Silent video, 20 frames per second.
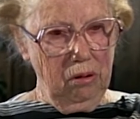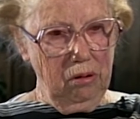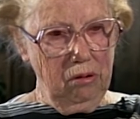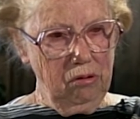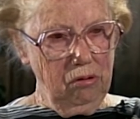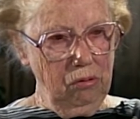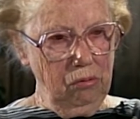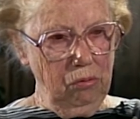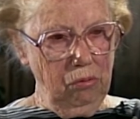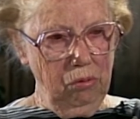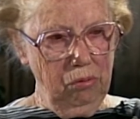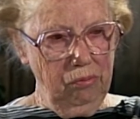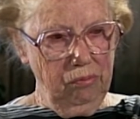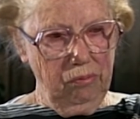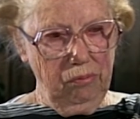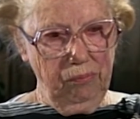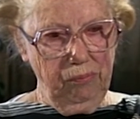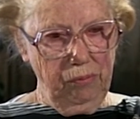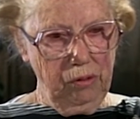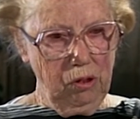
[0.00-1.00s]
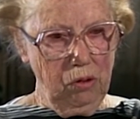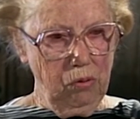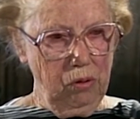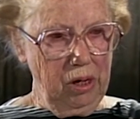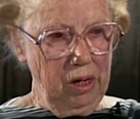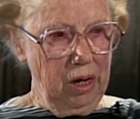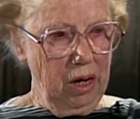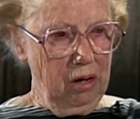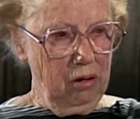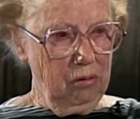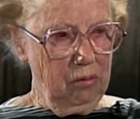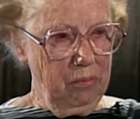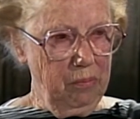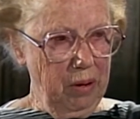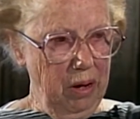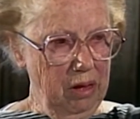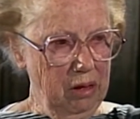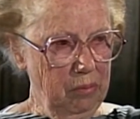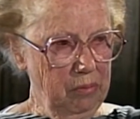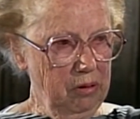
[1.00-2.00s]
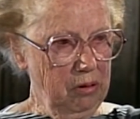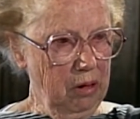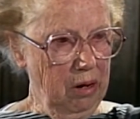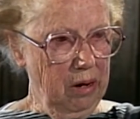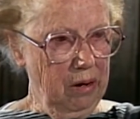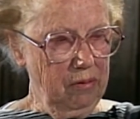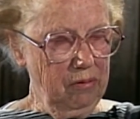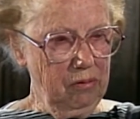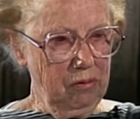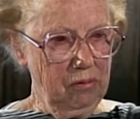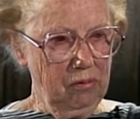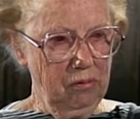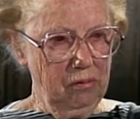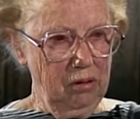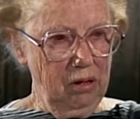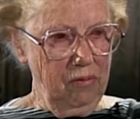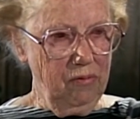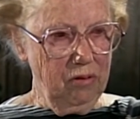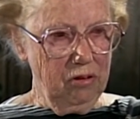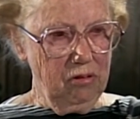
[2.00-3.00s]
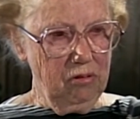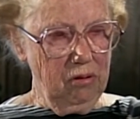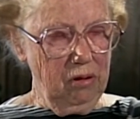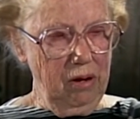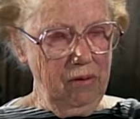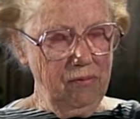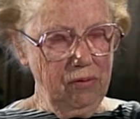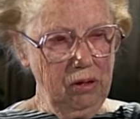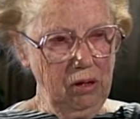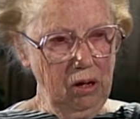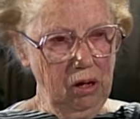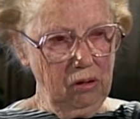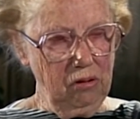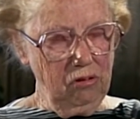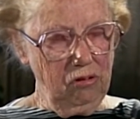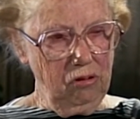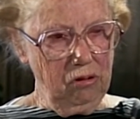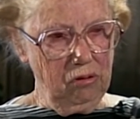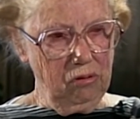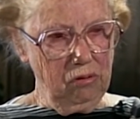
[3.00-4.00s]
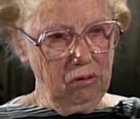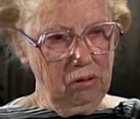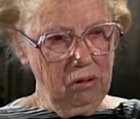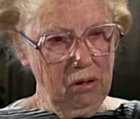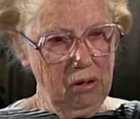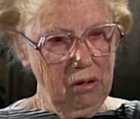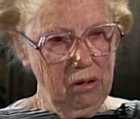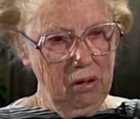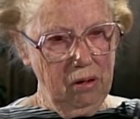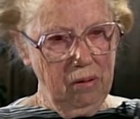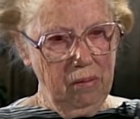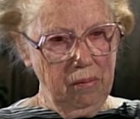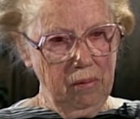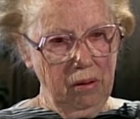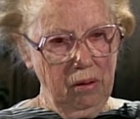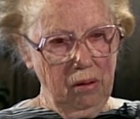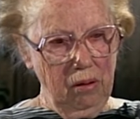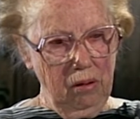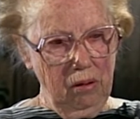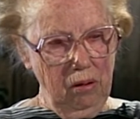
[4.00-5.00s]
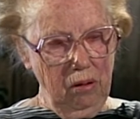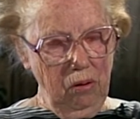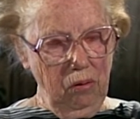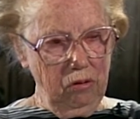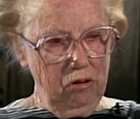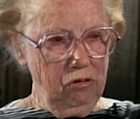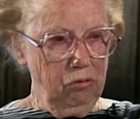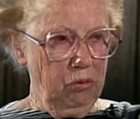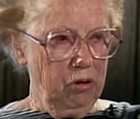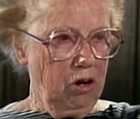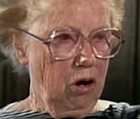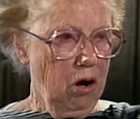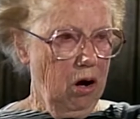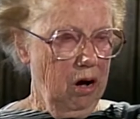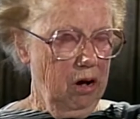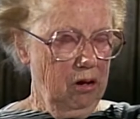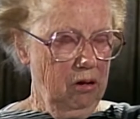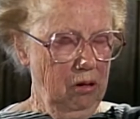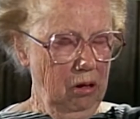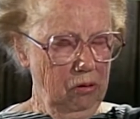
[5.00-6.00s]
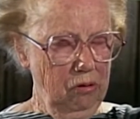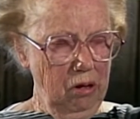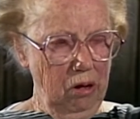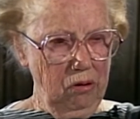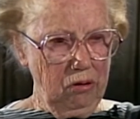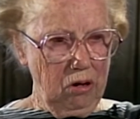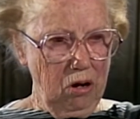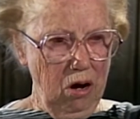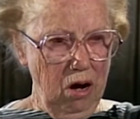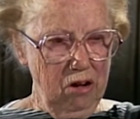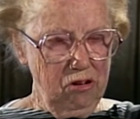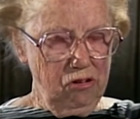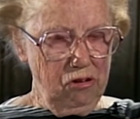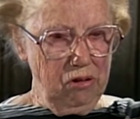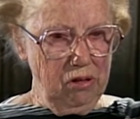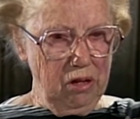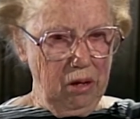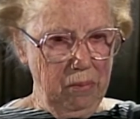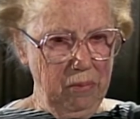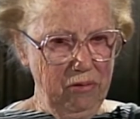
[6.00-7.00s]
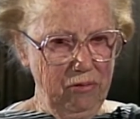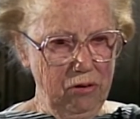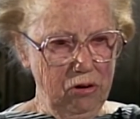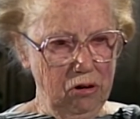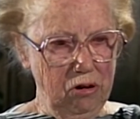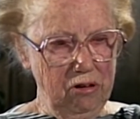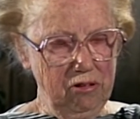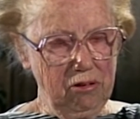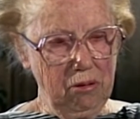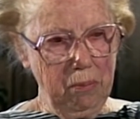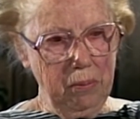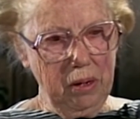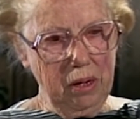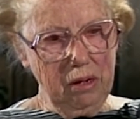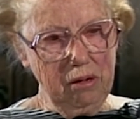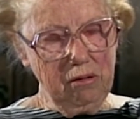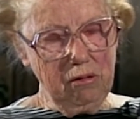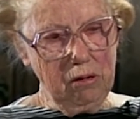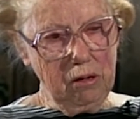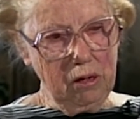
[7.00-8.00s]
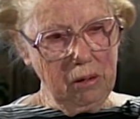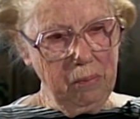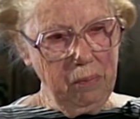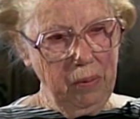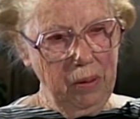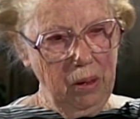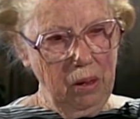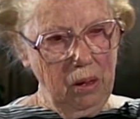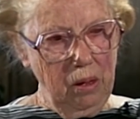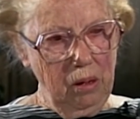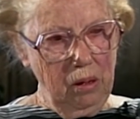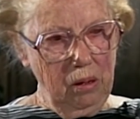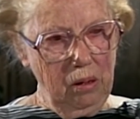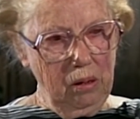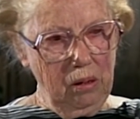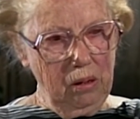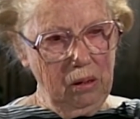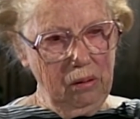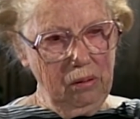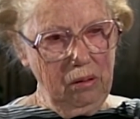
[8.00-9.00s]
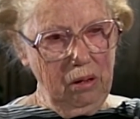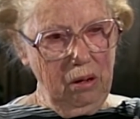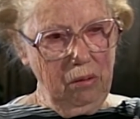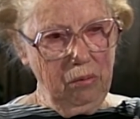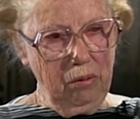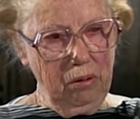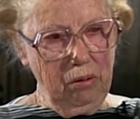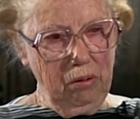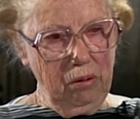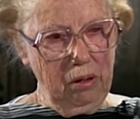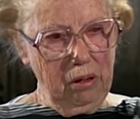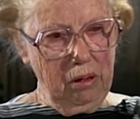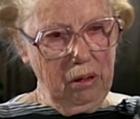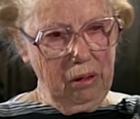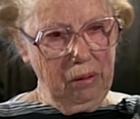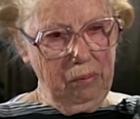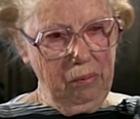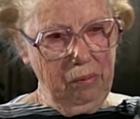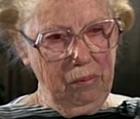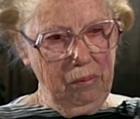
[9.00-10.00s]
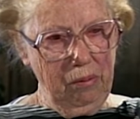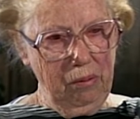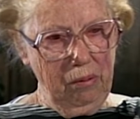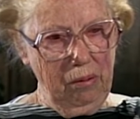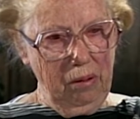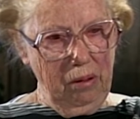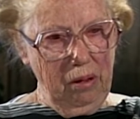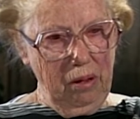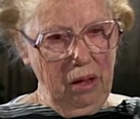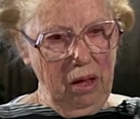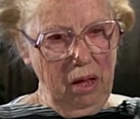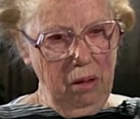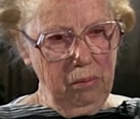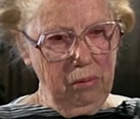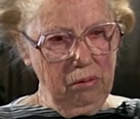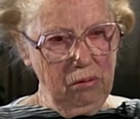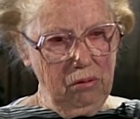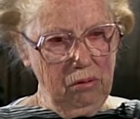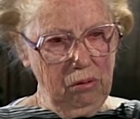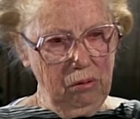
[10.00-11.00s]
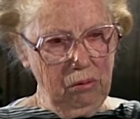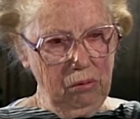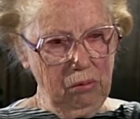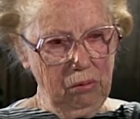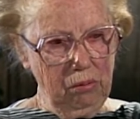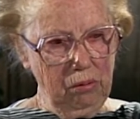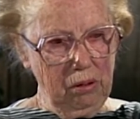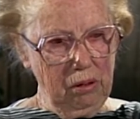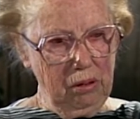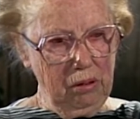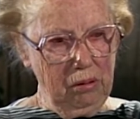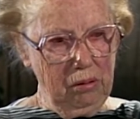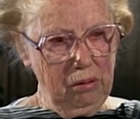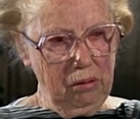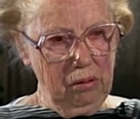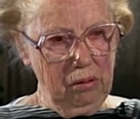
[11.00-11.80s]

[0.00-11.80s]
to going out by themselves, even the young children. You always were cautioned them, of course, but they were able to